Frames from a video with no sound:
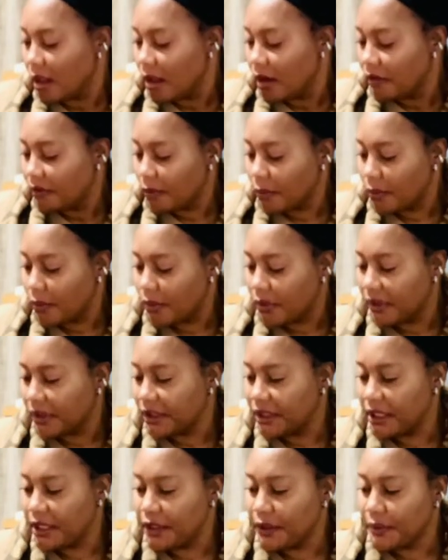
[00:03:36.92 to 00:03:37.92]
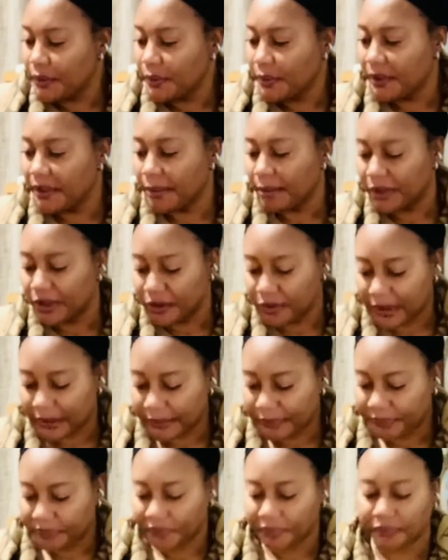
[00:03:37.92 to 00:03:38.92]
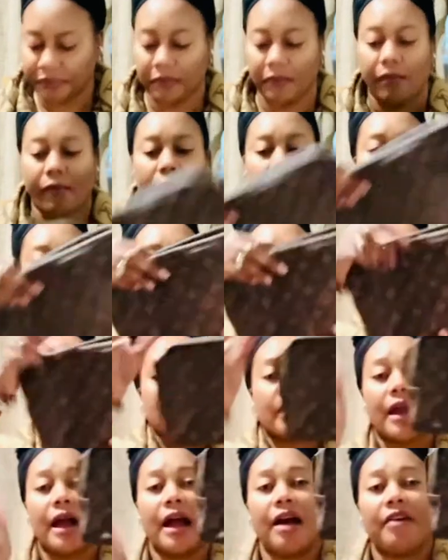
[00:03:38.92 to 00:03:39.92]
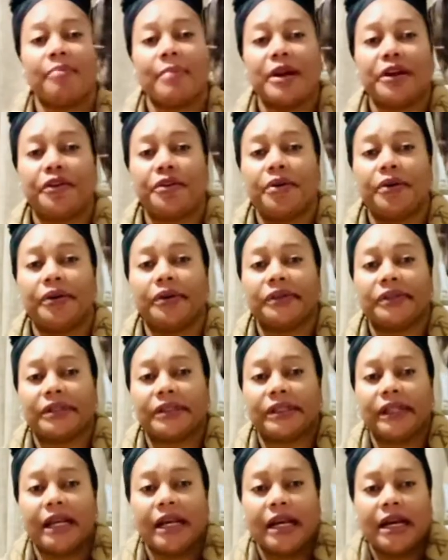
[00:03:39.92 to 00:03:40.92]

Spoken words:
So we'll continue with the monogram. I have my Trues.